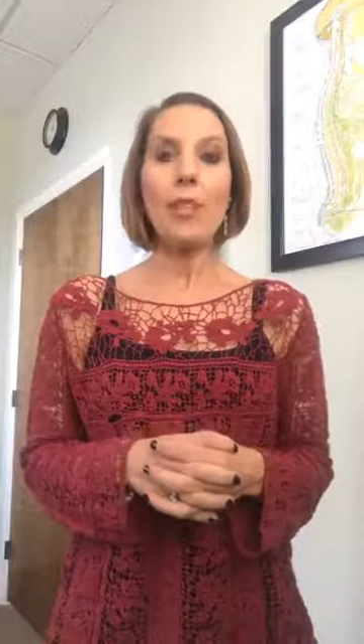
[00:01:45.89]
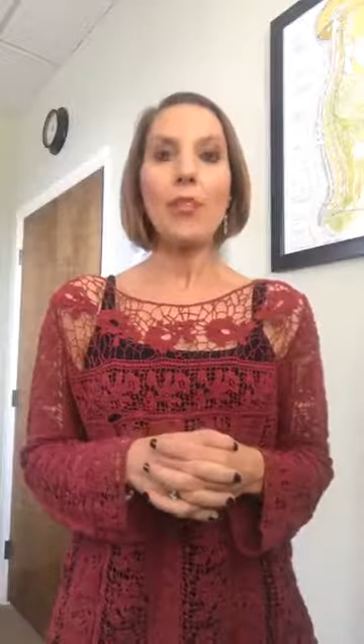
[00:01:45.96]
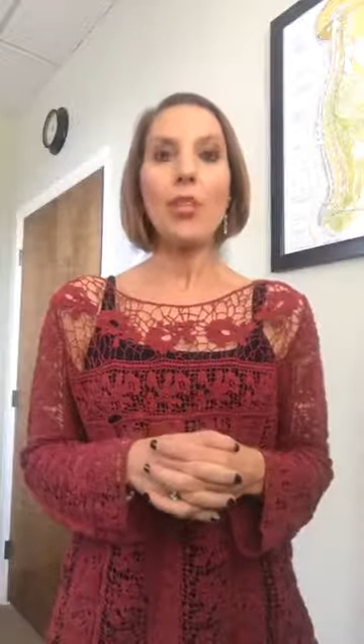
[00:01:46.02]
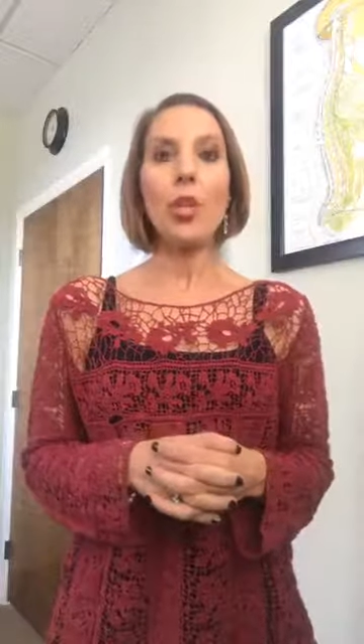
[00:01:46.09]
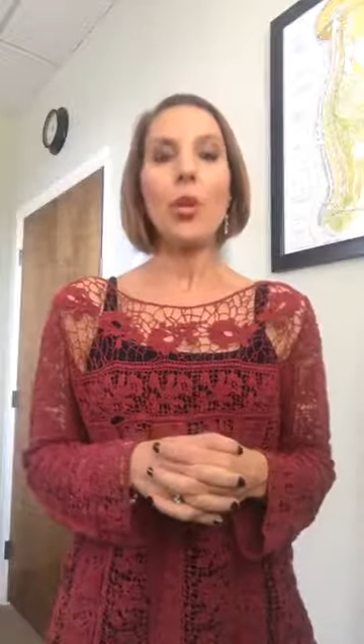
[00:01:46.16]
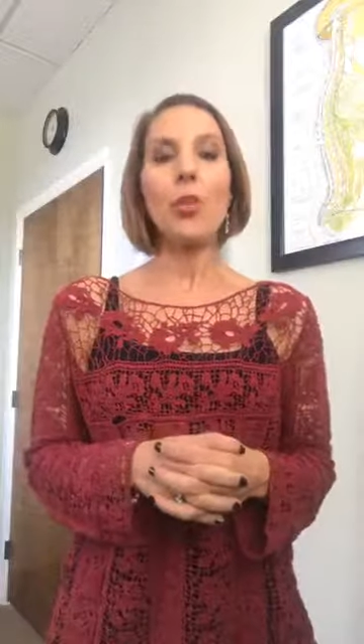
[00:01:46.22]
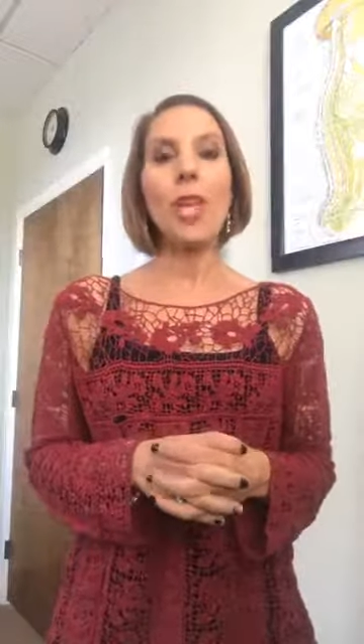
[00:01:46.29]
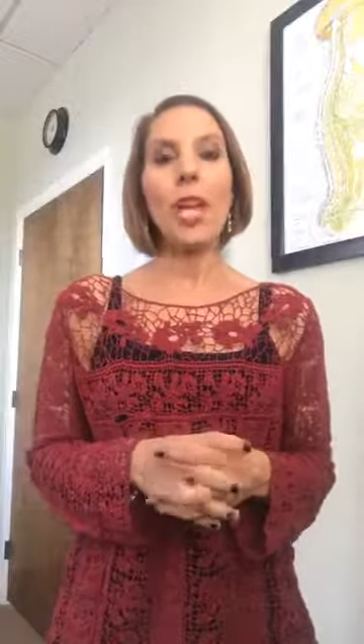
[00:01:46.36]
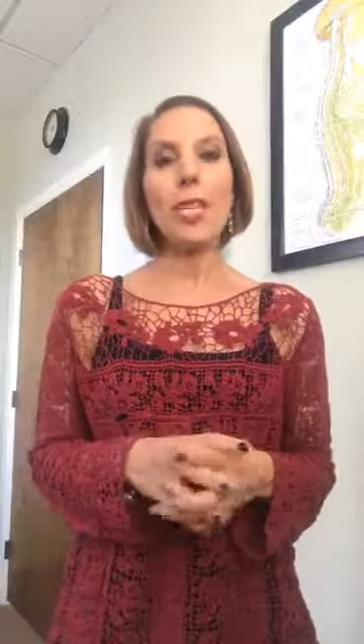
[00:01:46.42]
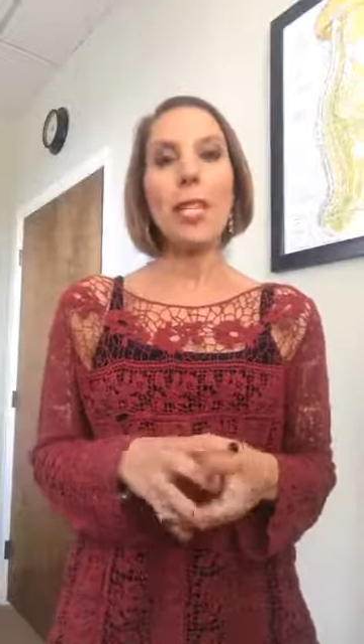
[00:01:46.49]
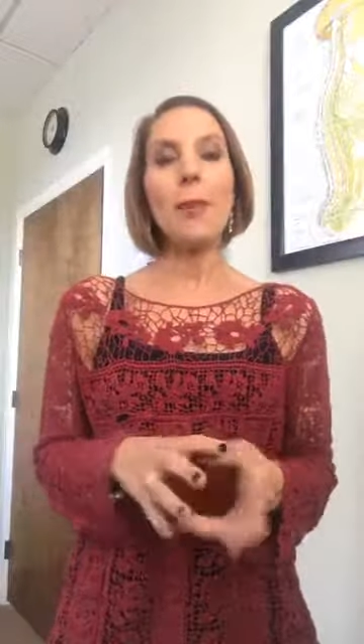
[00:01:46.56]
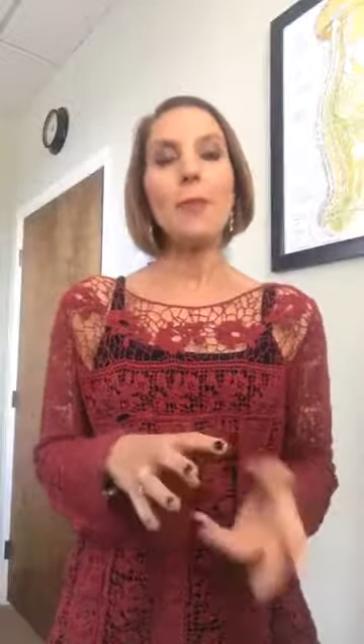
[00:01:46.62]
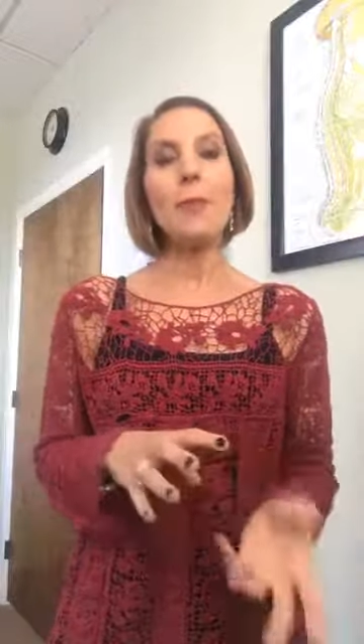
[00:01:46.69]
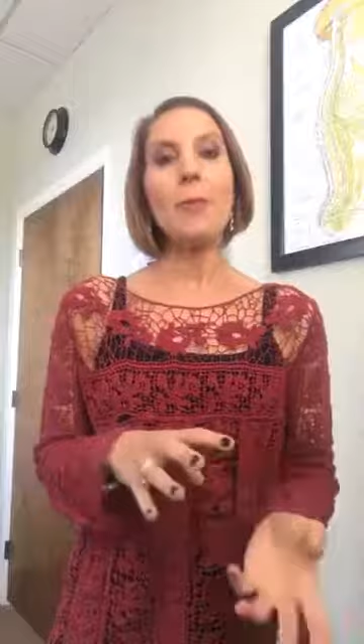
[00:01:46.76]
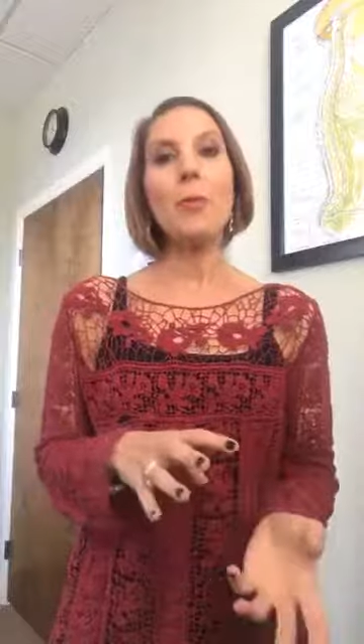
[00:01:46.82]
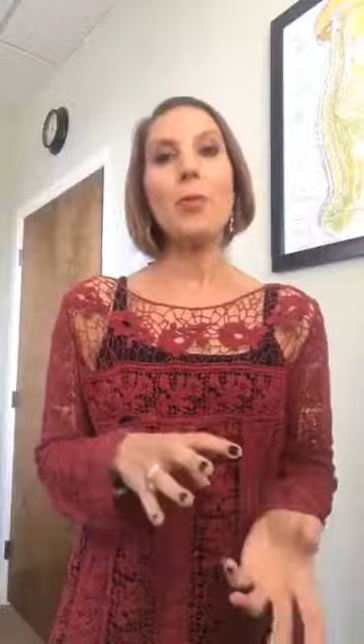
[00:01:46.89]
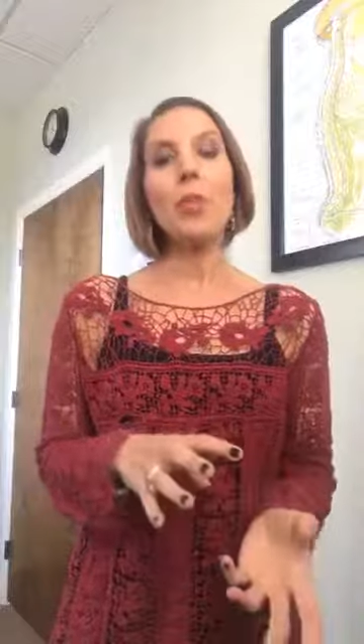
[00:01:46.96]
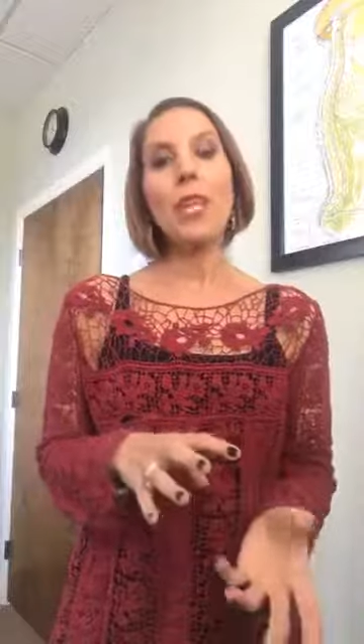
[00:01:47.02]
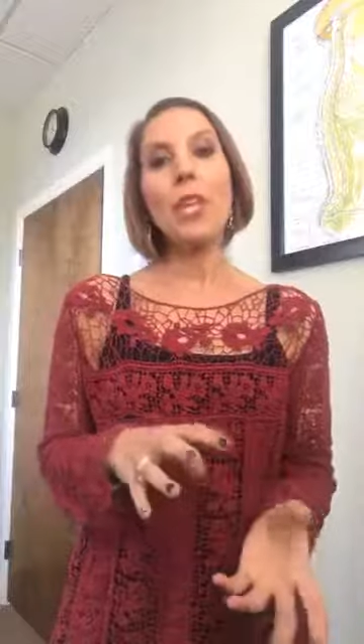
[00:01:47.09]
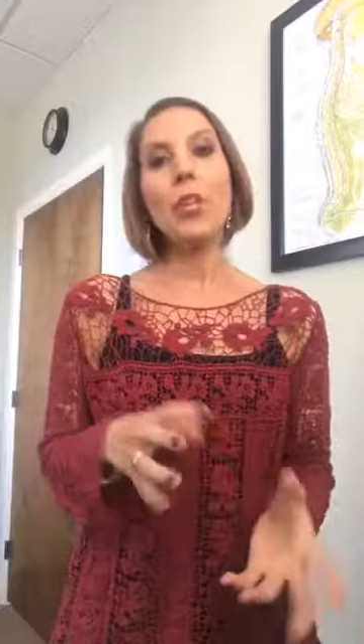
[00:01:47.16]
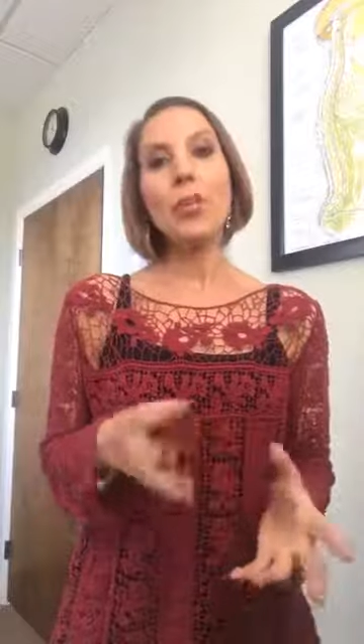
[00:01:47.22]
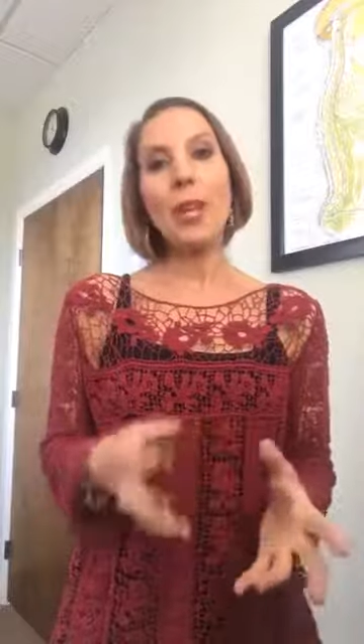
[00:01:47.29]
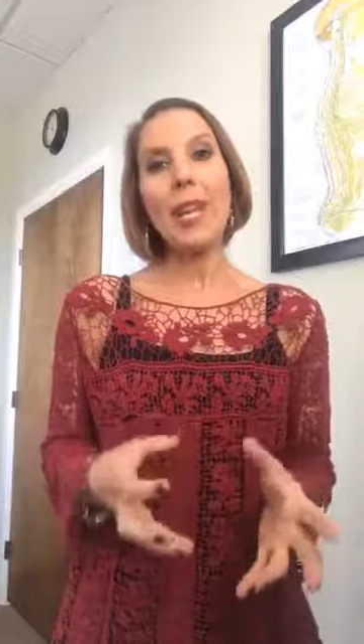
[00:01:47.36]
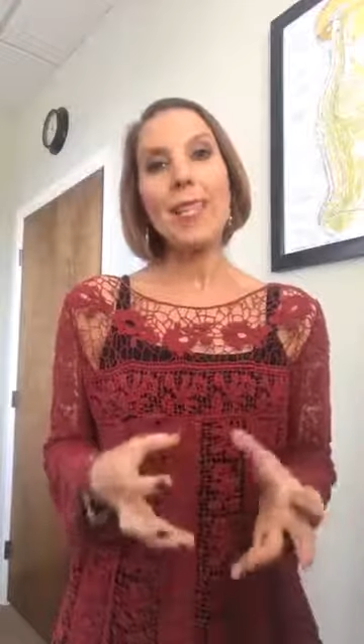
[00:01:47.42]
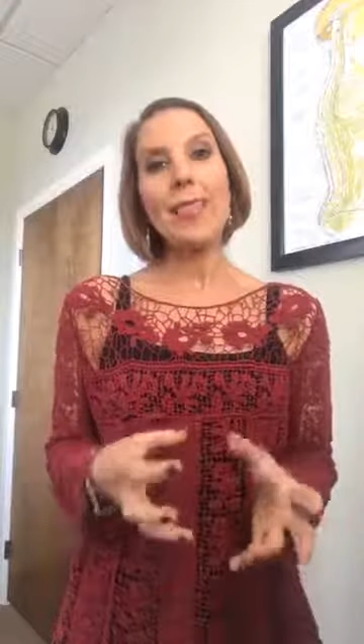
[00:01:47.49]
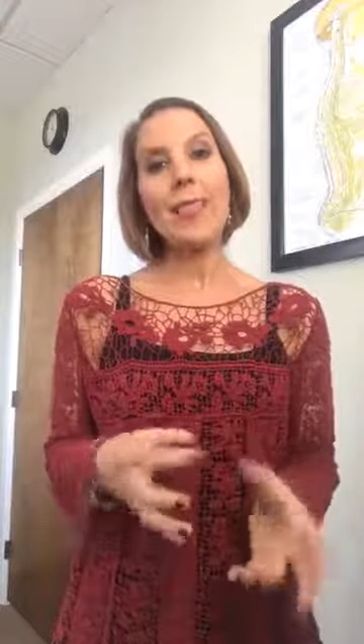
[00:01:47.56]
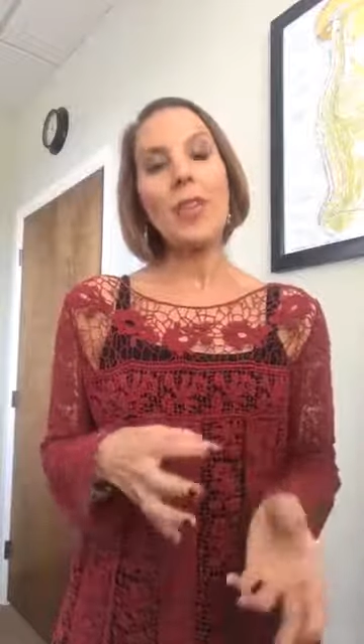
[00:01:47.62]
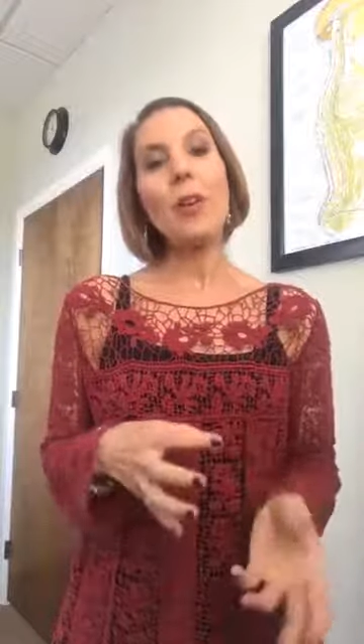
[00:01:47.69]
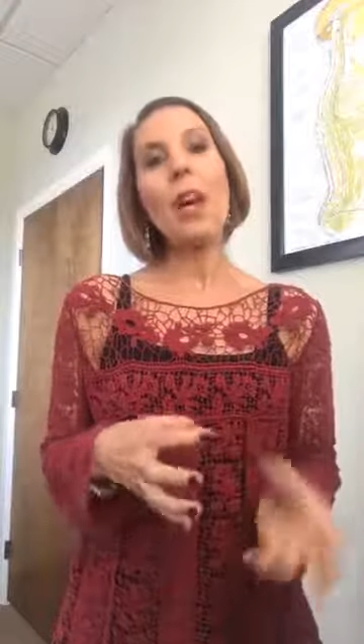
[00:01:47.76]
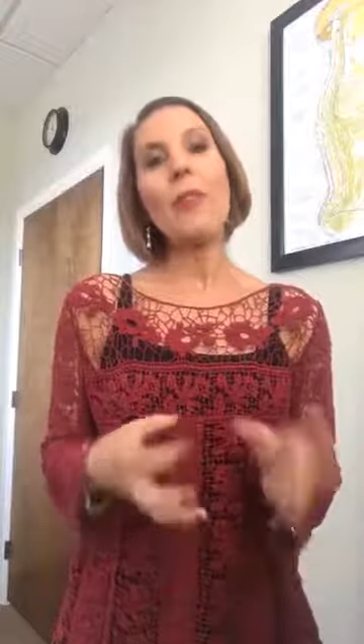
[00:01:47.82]
So a lot of times people will eat grains
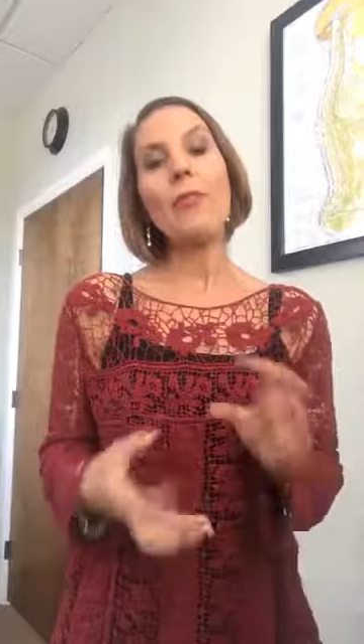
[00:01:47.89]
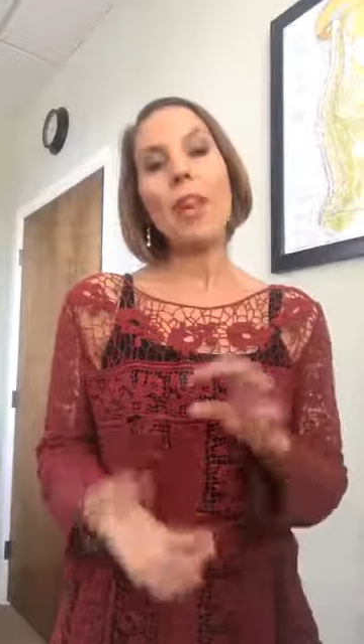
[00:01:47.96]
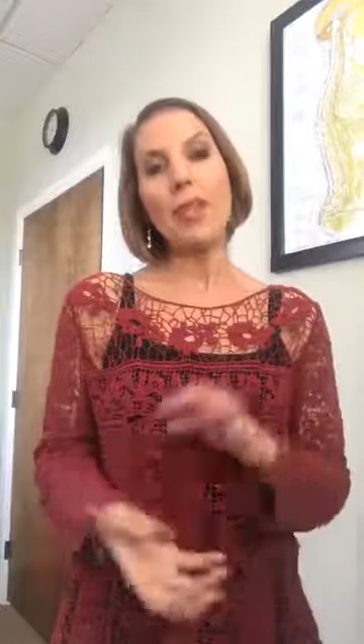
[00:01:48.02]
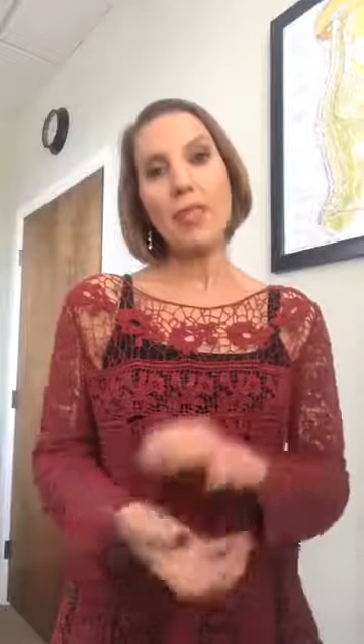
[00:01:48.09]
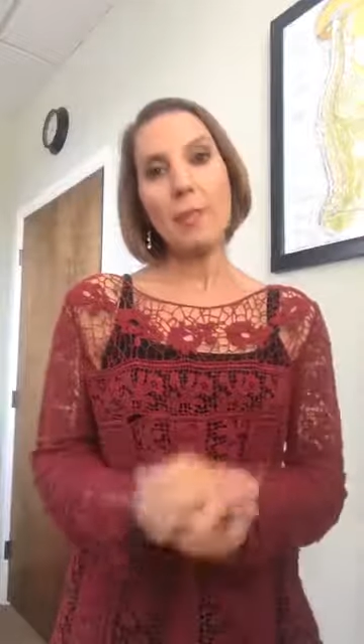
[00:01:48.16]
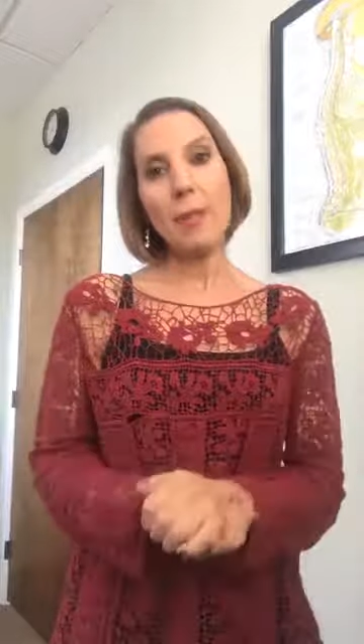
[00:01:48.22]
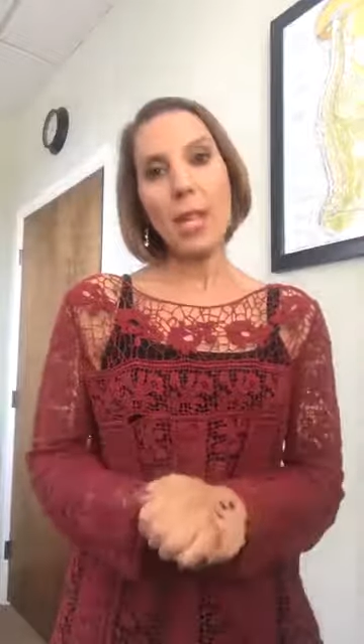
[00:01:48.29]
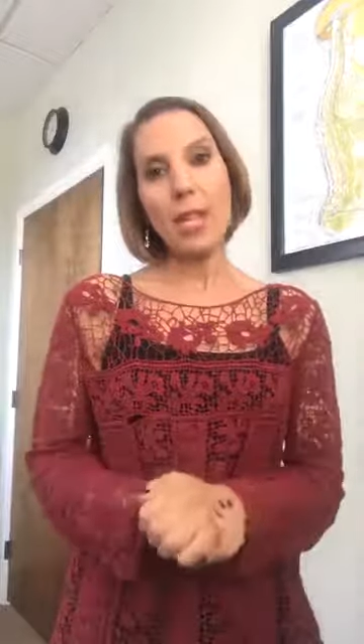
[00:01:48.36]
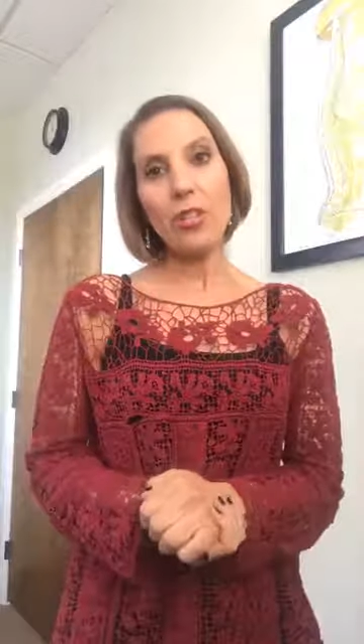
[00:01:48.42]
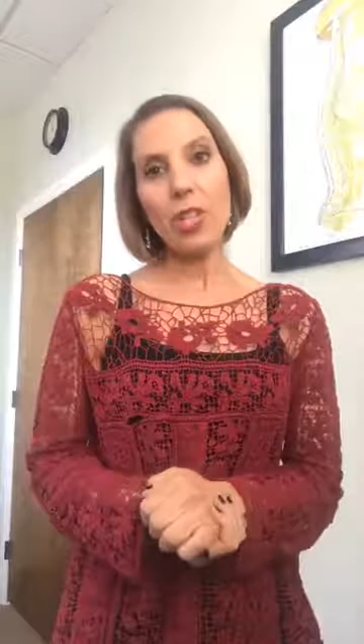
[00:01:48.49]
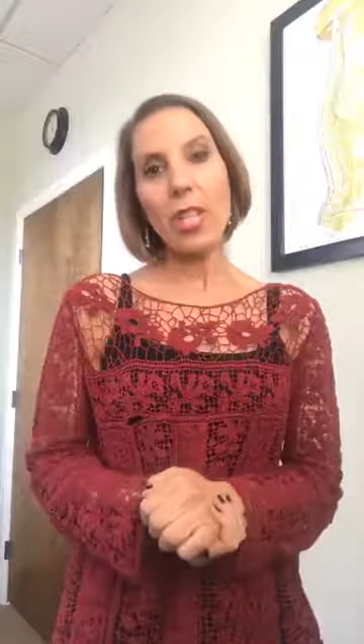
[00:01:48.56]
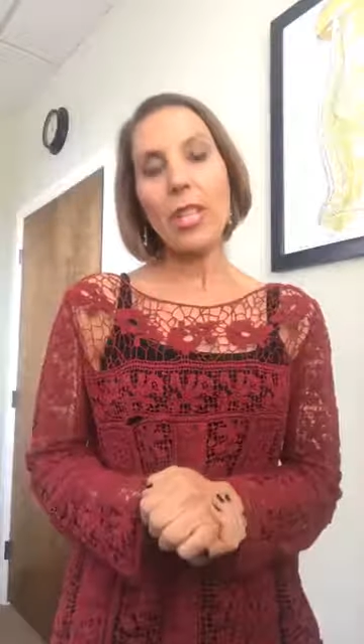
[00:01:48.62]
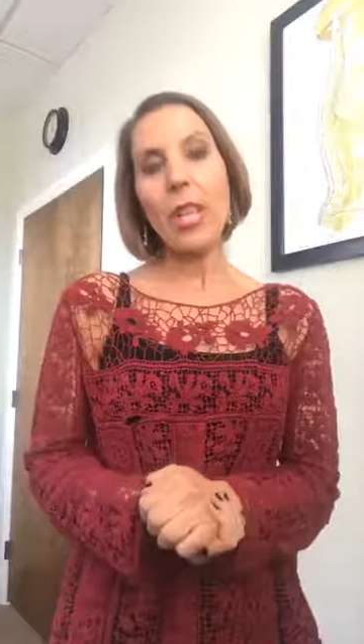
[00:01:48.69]
and they'll have constipation,